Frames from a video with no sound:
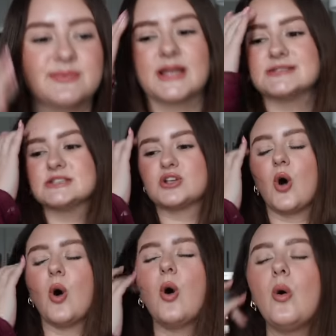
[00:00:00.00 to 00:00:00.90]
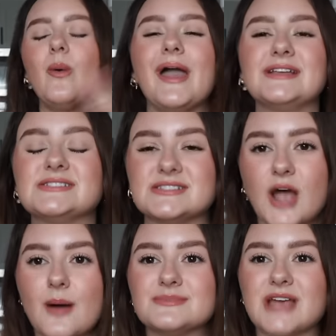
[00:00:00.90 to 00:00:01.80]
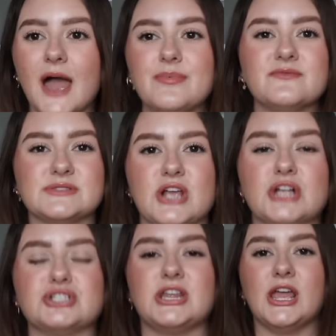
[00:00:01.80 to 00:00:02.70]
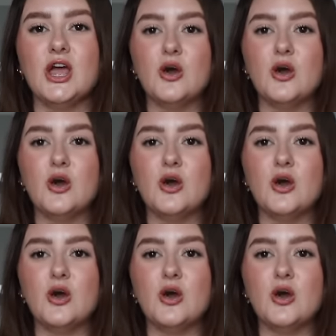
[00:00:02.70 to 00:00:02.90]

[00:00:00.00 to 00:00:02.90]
Because it's always some type of misogyny